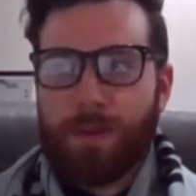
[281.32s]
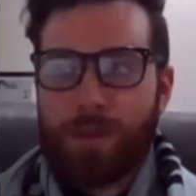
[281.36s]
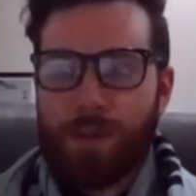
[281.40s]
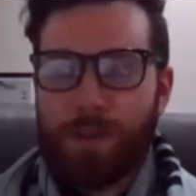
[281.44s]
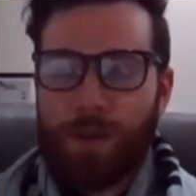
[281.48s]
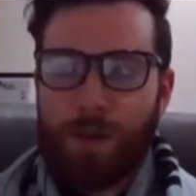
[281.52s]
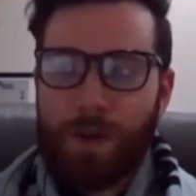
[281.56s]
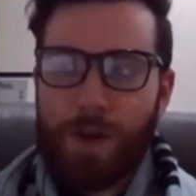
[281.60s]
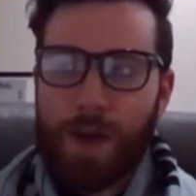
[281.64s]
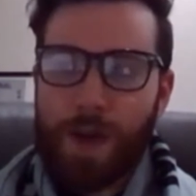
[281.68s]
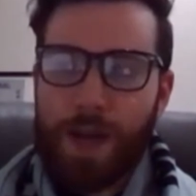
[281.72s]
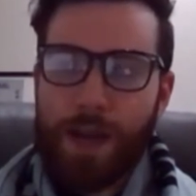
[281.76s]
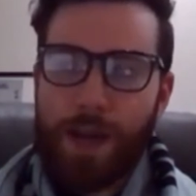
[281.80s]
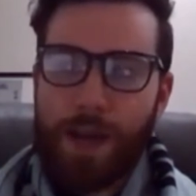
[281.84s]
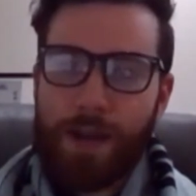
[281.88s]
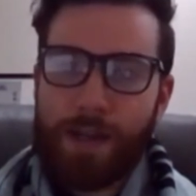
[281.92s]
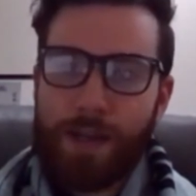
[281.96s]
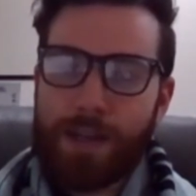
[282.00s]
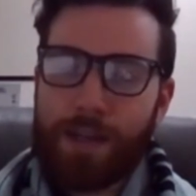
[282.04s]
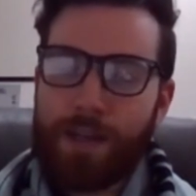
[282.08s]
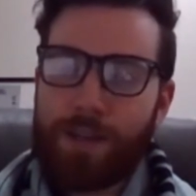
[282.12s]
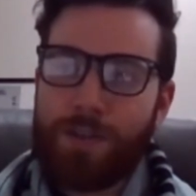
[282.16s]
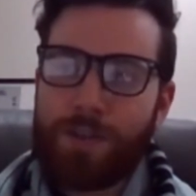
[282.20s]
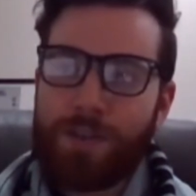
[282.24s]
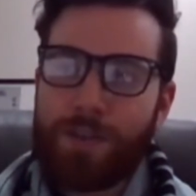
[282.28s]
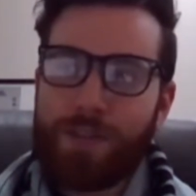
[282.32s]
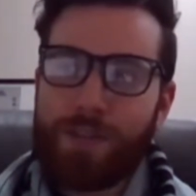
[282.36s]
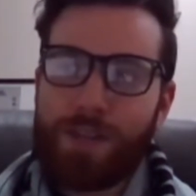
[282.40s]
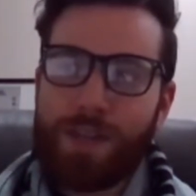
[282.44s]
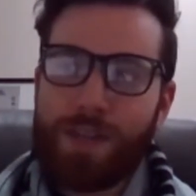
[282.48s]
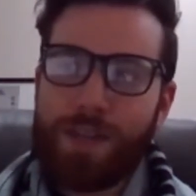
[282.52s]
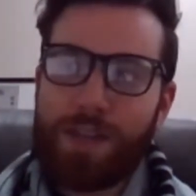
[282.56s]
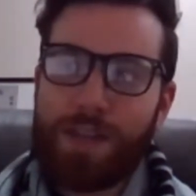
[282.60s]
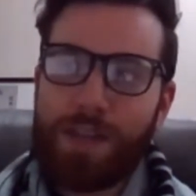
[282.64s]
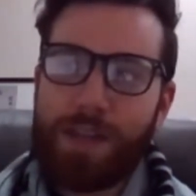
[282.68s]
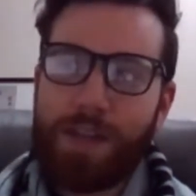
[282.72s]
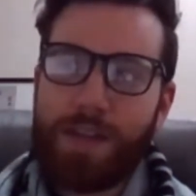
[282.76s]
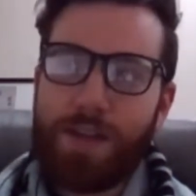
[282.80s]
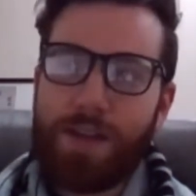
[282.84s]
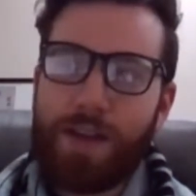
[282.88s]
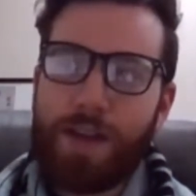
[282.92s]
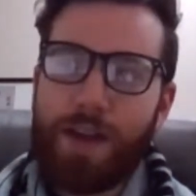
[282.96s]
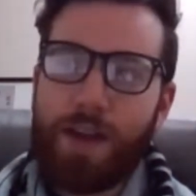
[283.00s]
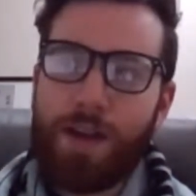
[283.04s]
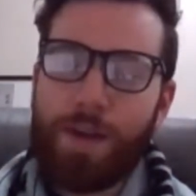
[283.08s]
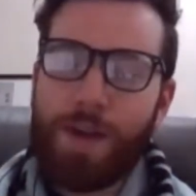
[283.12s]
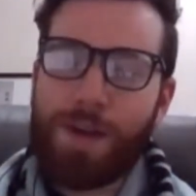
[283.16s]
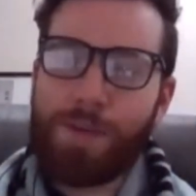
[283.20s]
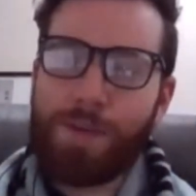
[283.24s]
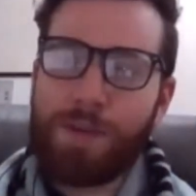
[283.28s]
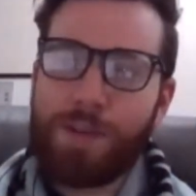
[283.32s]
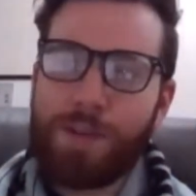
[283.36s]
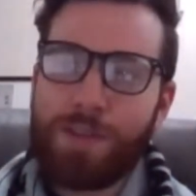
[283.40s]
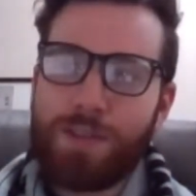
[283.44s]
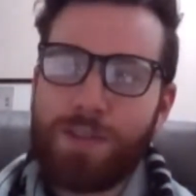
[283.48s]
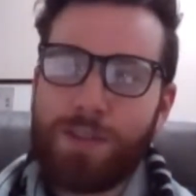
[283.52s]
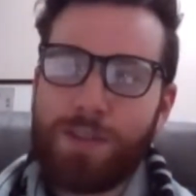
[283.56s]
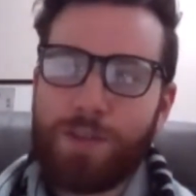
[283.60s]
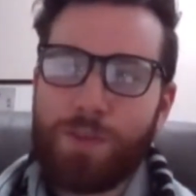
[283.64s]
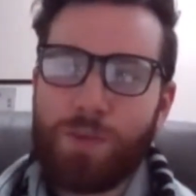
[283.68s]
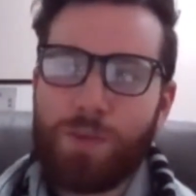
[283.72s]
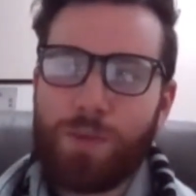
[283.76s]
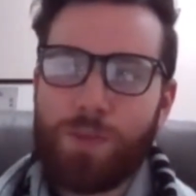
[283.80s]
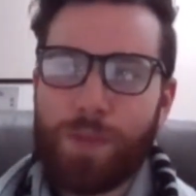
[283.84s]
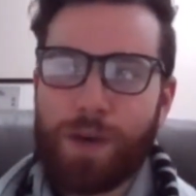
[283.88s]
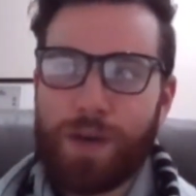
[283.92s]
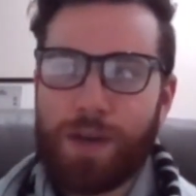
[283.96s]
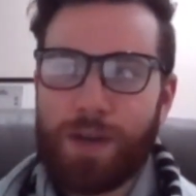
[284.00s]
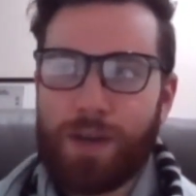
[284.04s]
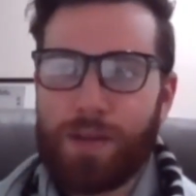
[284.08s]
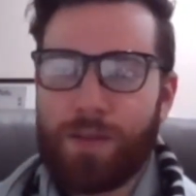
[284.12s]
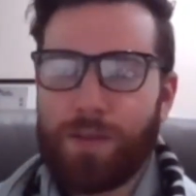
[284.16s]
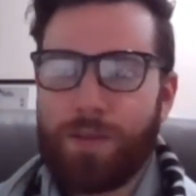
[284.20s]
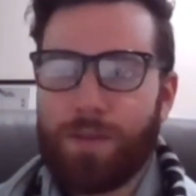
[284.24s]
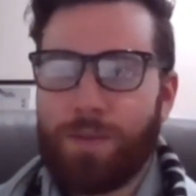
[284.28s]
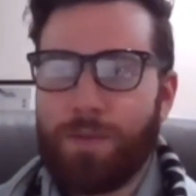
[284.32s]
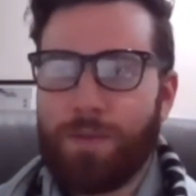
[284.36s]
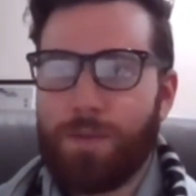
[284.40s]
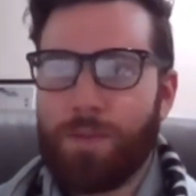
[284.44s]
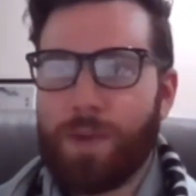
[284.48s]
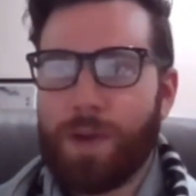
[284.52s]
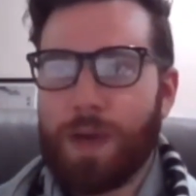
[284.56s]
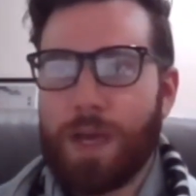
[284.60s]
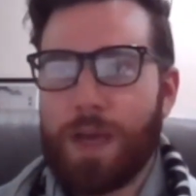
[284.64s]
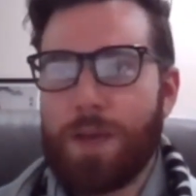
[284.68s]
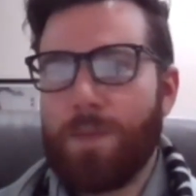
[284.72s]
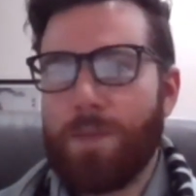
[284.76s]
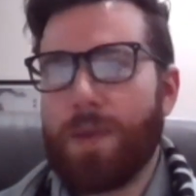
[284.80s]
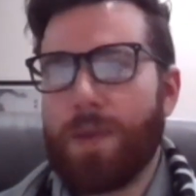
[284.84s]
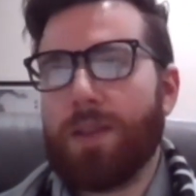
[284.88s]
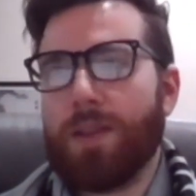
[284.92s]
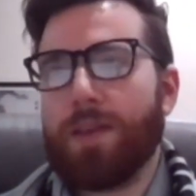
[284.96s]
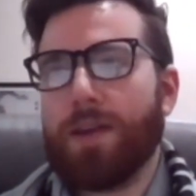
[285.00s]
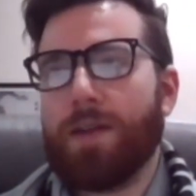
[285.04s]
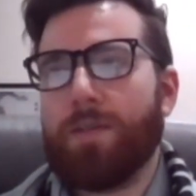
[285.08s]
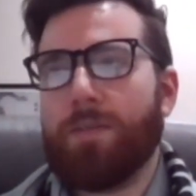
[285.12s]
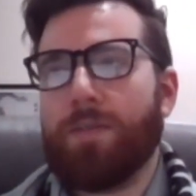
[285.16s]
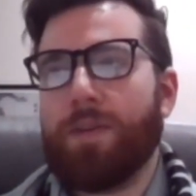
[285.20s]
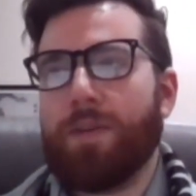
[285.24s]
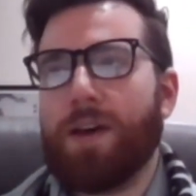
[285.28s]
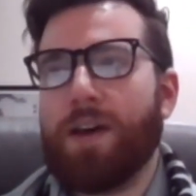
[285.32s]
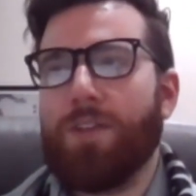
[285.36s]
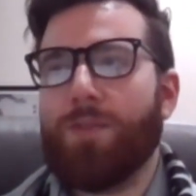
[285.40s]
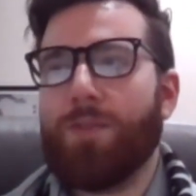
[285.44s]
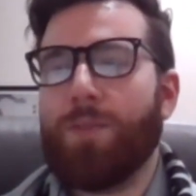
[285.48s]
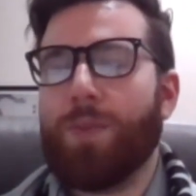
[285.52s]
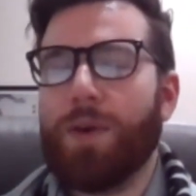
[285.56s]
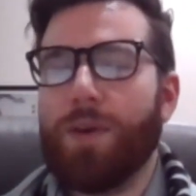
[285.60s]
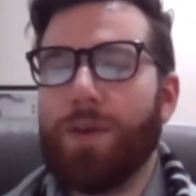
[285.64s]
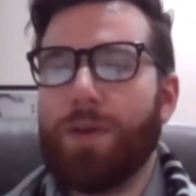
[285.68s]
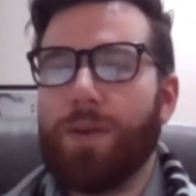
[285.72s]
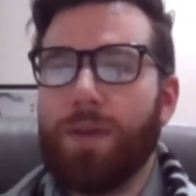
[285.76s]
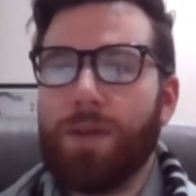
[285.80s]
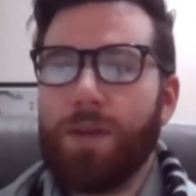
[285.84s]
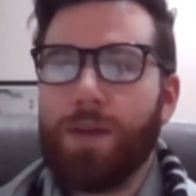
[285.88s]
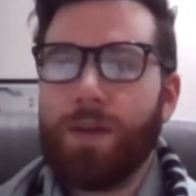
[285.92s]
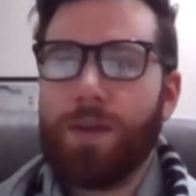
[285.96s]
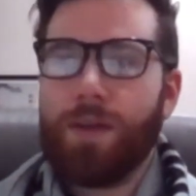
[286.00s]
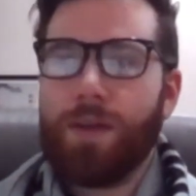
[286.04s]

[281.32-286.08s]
So I, I can understand that. I, I'm going to stick with my my my top five, but